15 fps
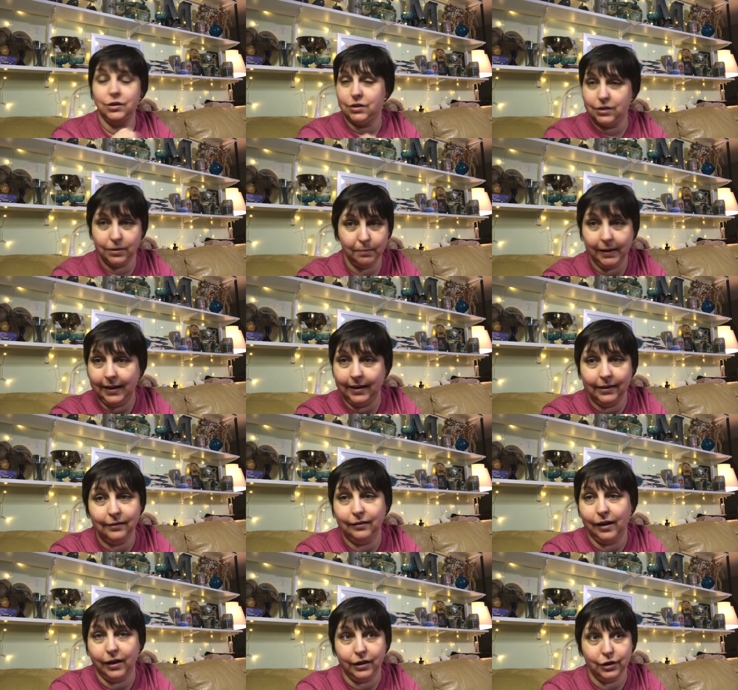to me, is
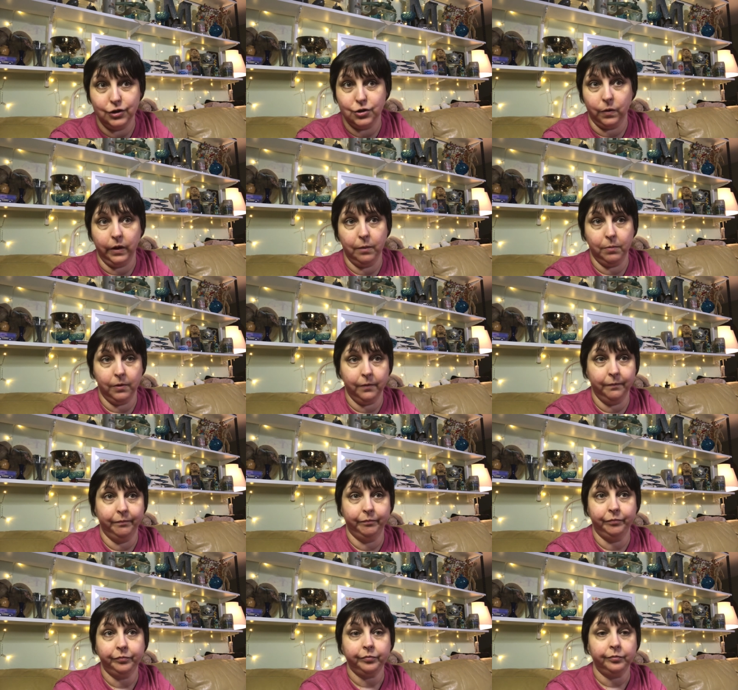not enjoyable.
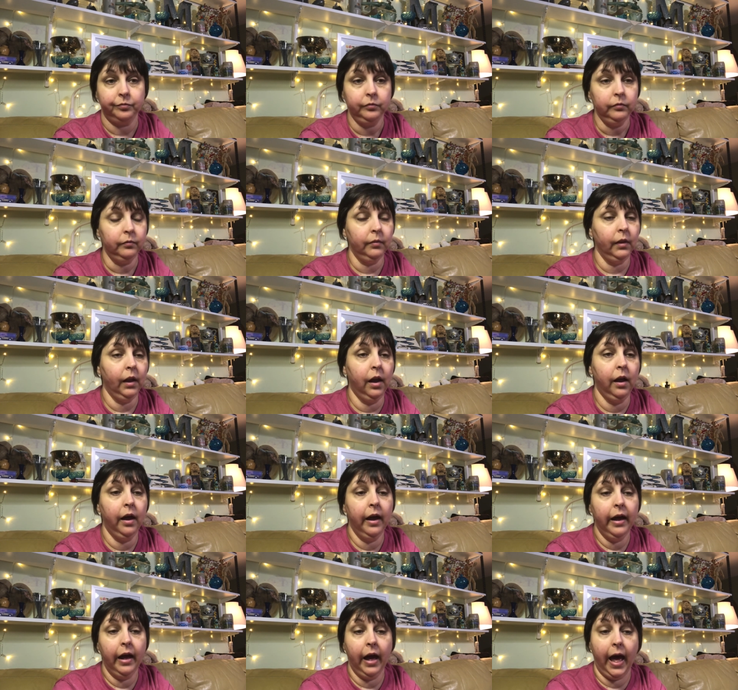
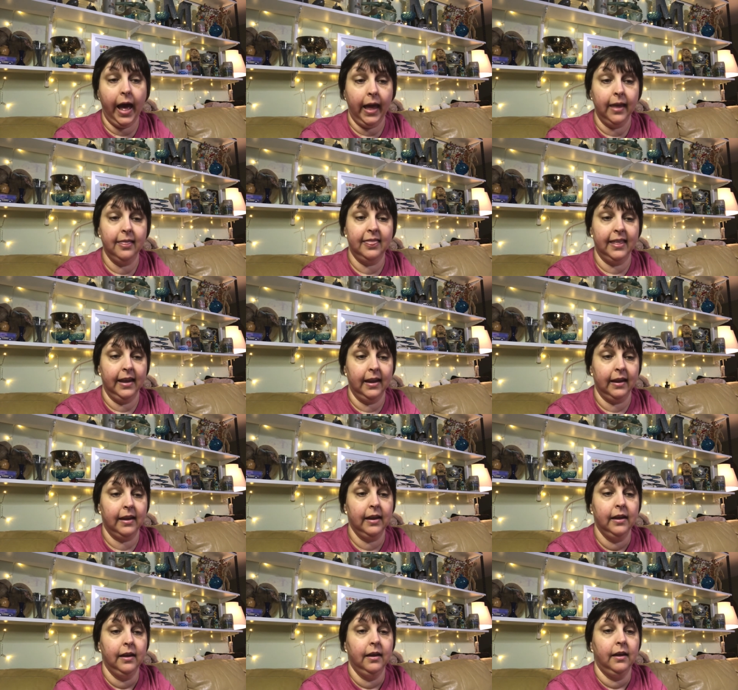I think
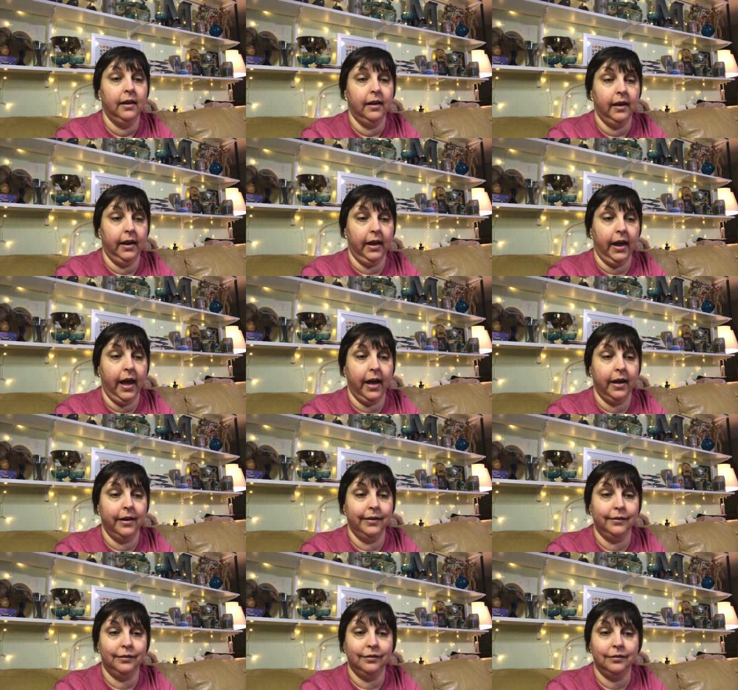it
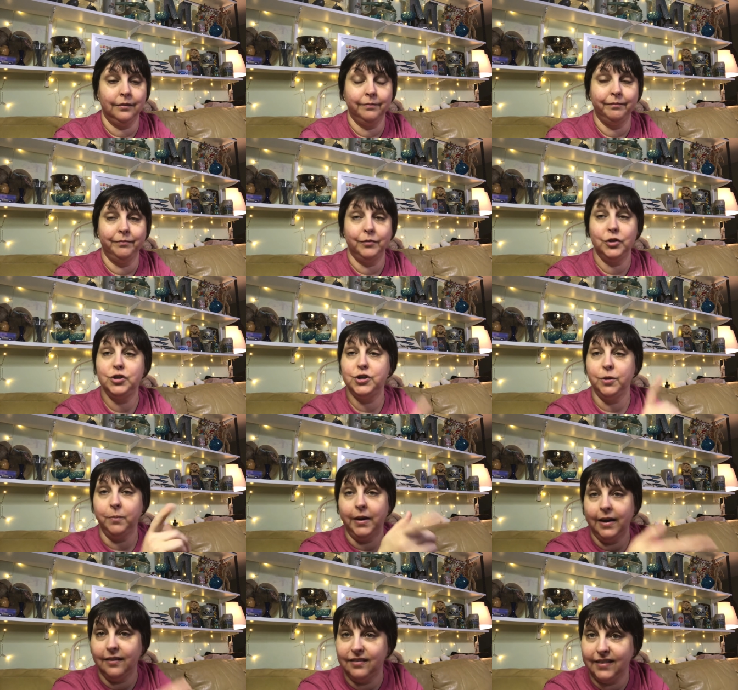has too
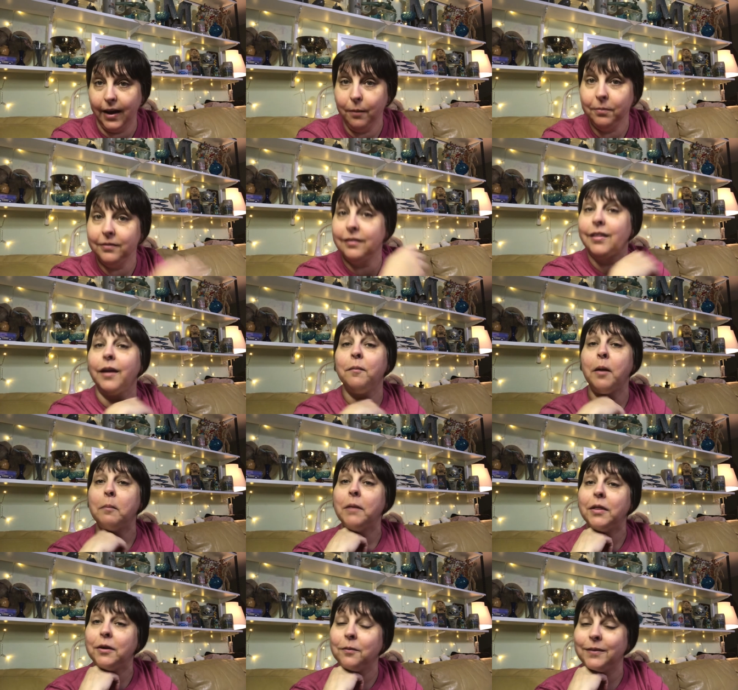many steps. Like my
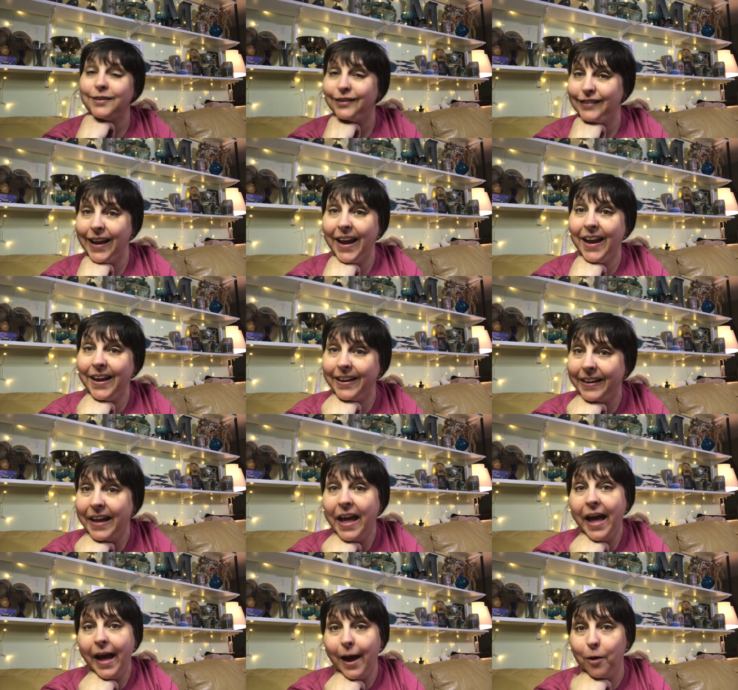mother was saying
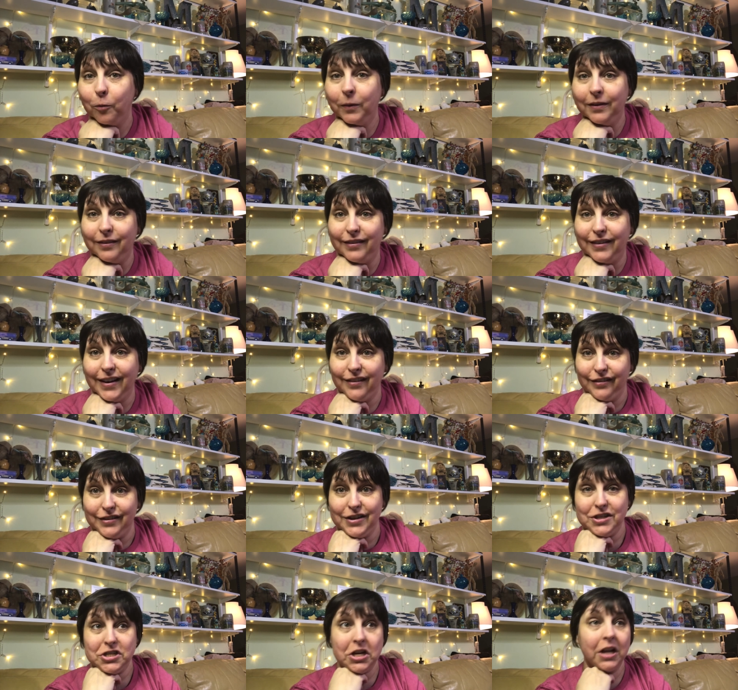at Wednesday
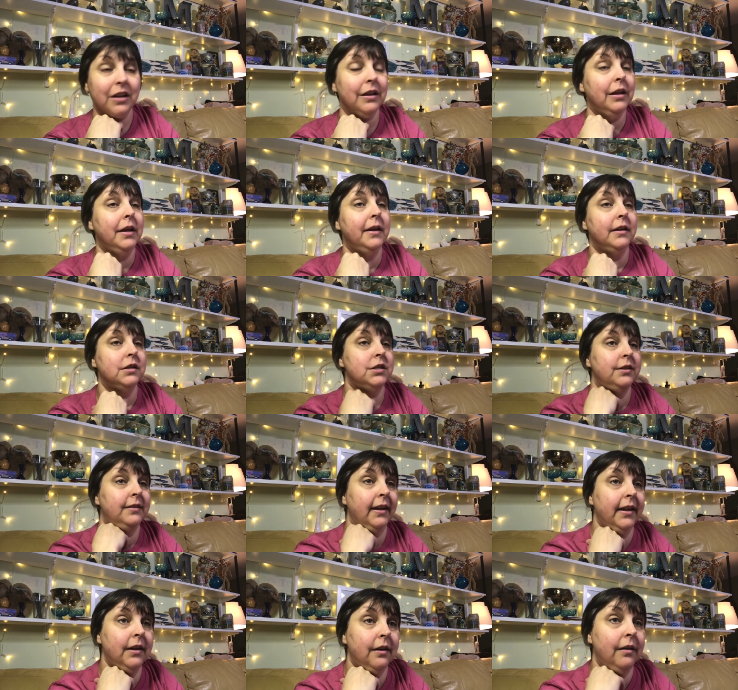Stitching, she
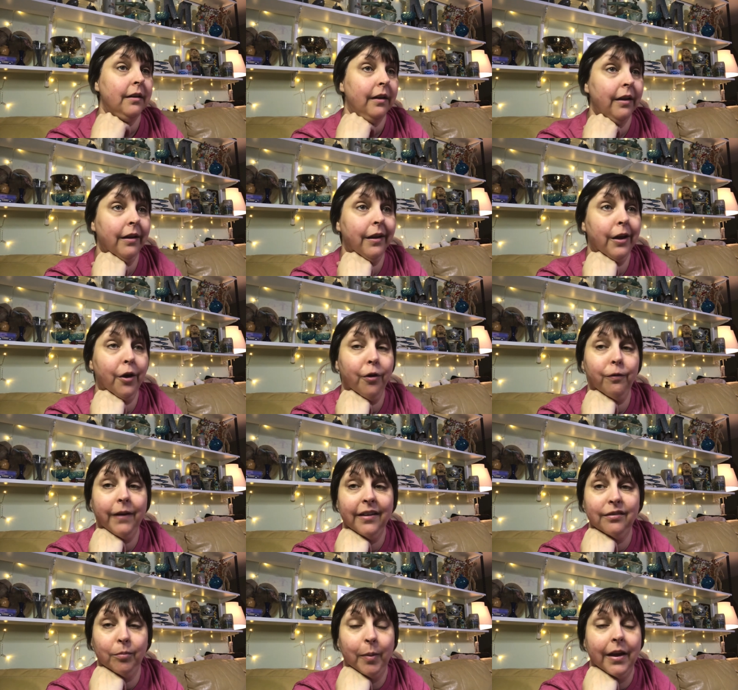said, you know, a
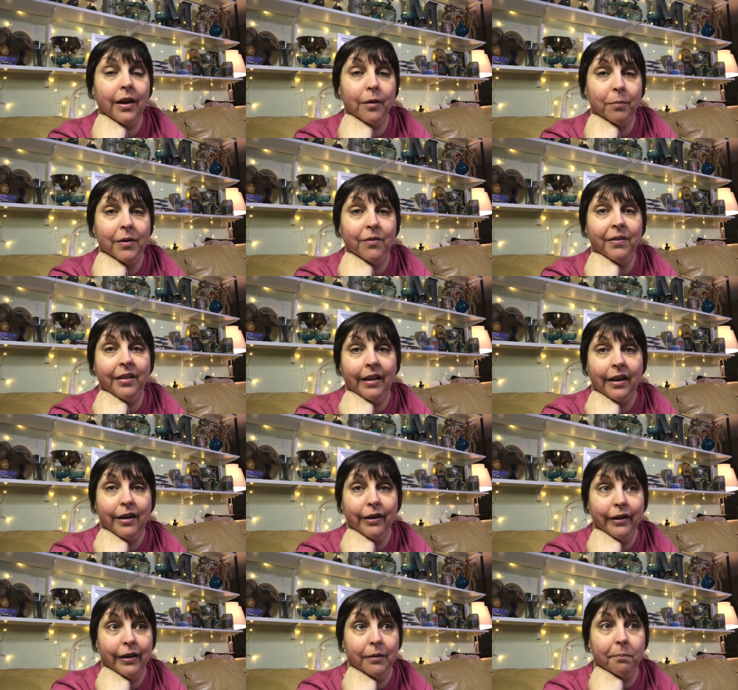recipe could be really
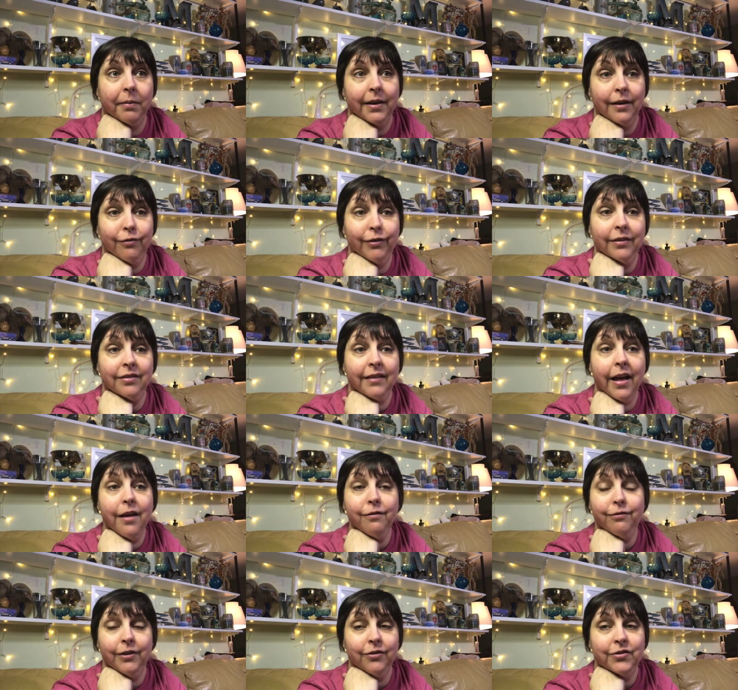good, but if it's got
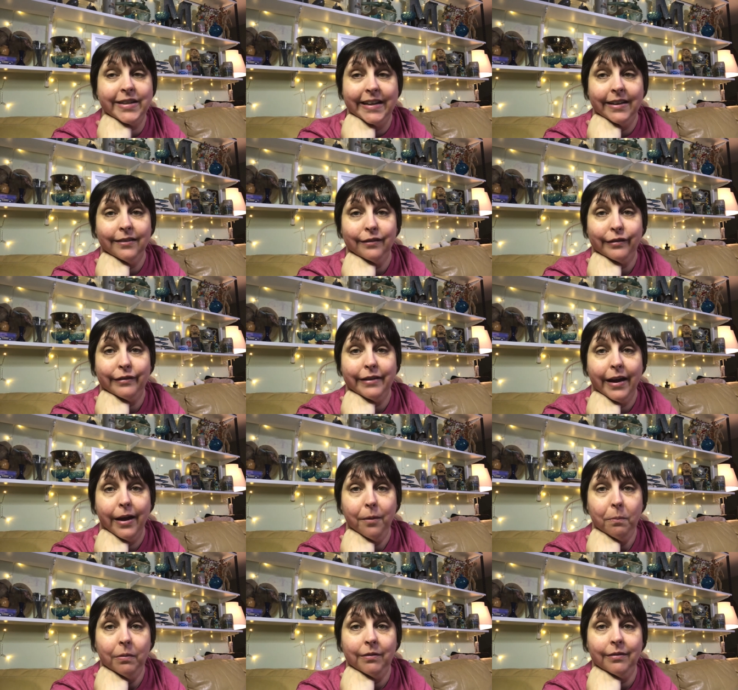15
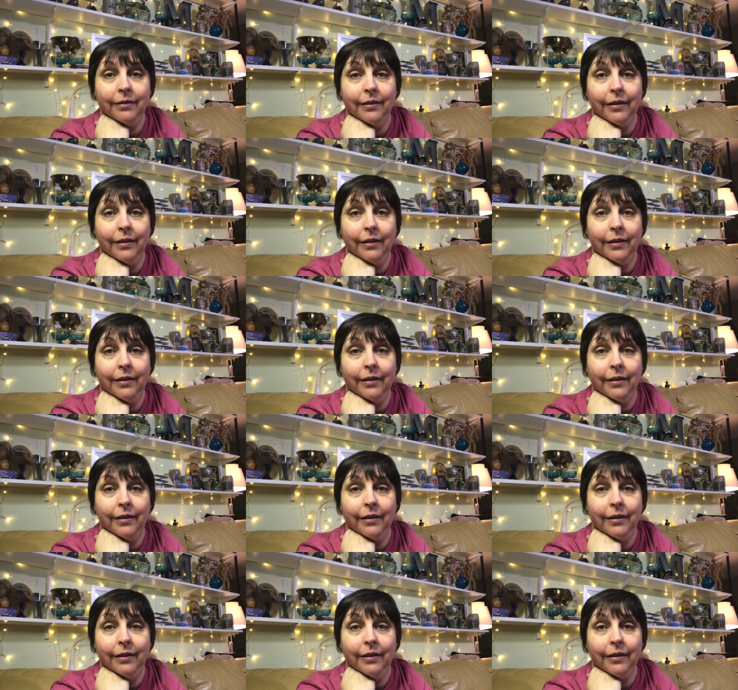steps